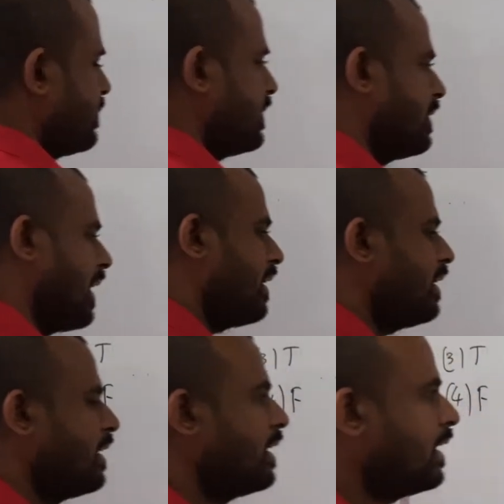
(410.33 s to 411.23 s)

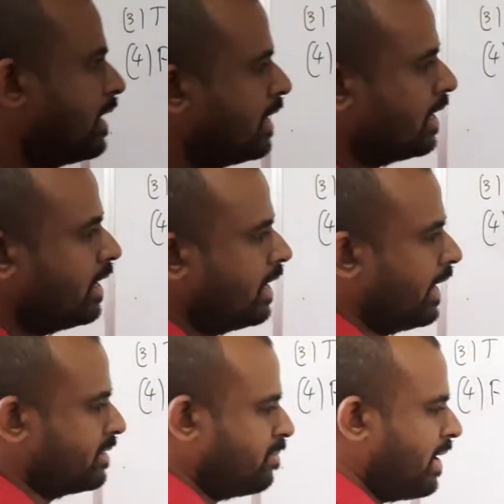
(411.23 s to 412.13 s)
right?
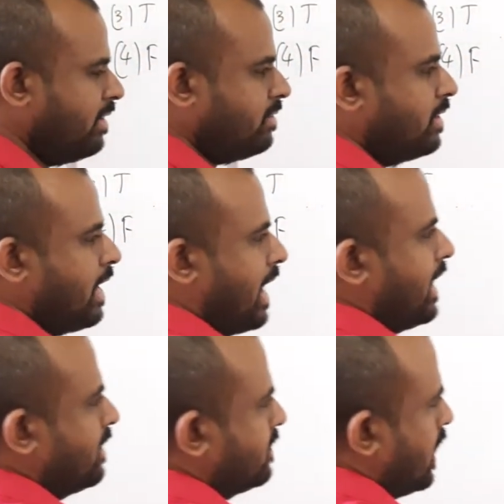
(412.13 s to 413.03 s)
Expense, and
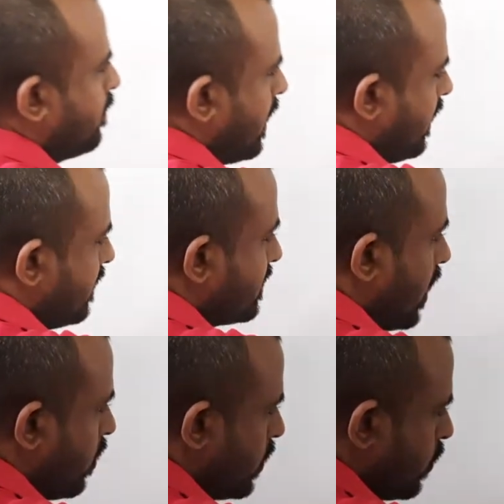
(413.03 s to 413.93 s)
at the same time
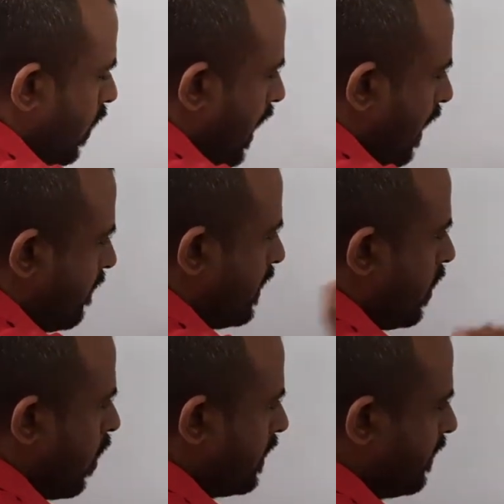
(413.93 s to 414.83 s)
discount you allowed
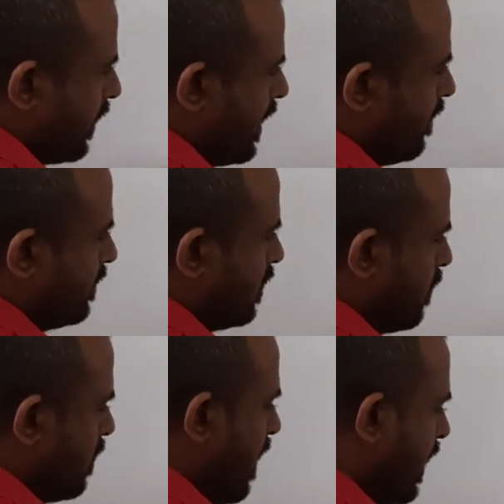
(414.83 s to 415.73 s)
on the trade
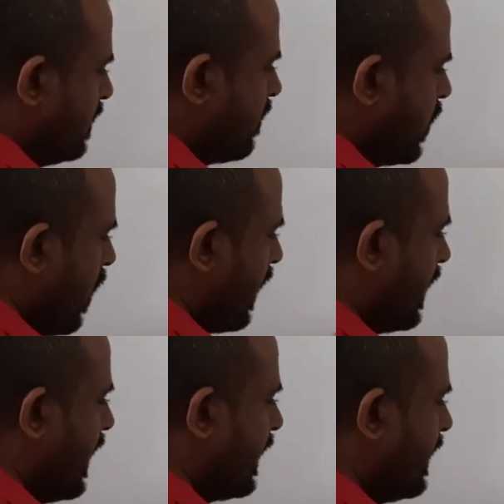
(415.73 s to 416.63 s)
receivable balance when you are
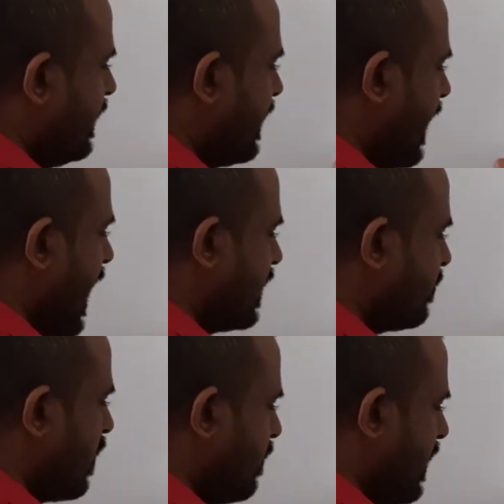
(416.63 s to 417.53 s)
collecting the cash
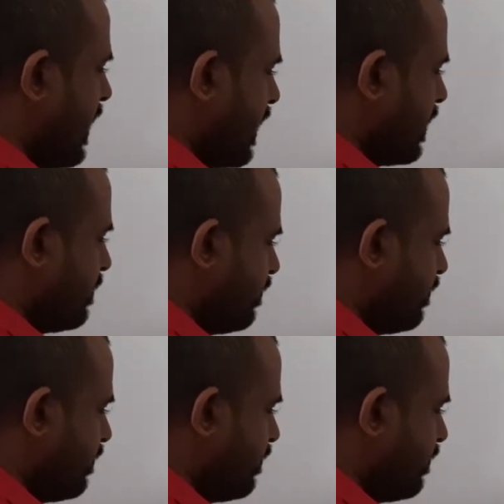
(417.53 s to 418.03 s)
from the debtor,